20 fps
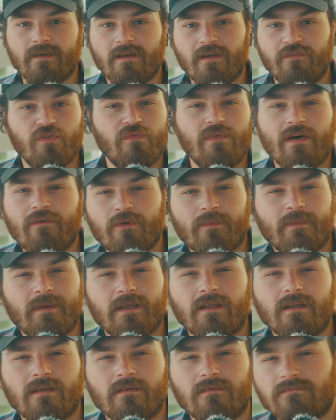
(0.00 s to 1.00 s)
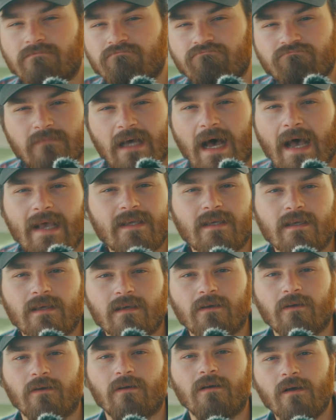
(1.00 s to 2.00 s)
If you've ever been
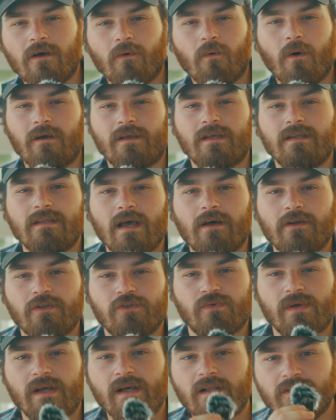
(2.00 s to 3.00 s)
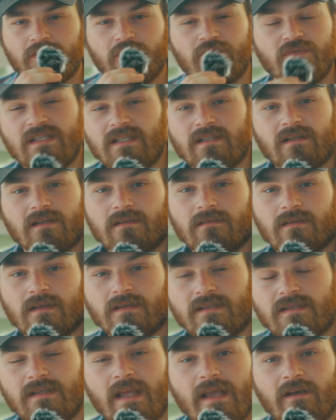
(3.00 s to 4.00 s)
hiking or walking down a trail and you've seen a
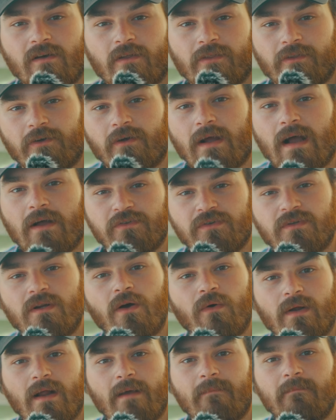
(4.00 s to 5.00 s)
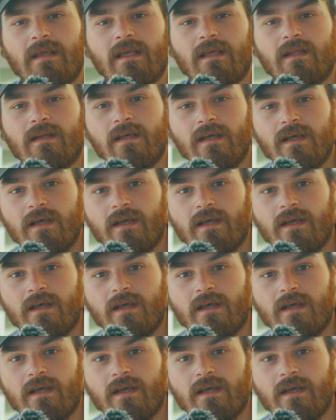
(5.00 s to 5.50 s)
snake on the ground, you know what I mean.